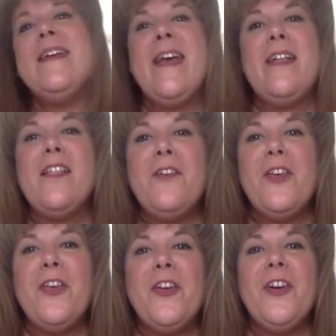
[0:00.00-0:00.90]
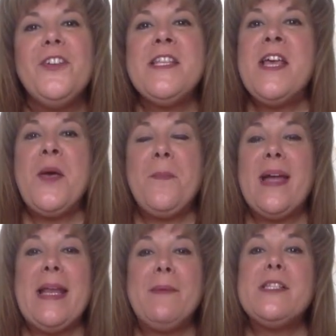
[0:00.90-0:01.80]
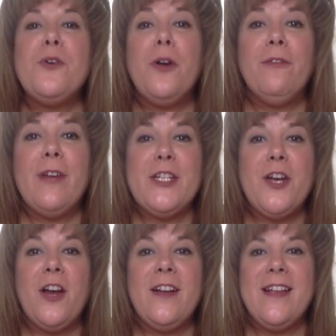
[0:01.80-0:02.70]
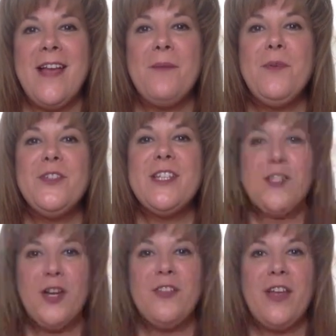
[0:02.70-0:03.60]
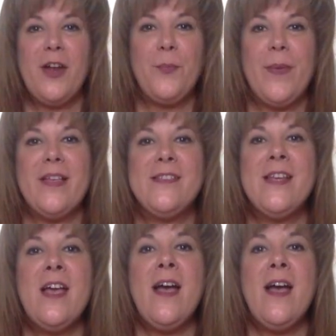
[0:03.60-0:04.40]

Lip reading: Hello, Cougars. My name is Laura Richard, and I'm your district therapist.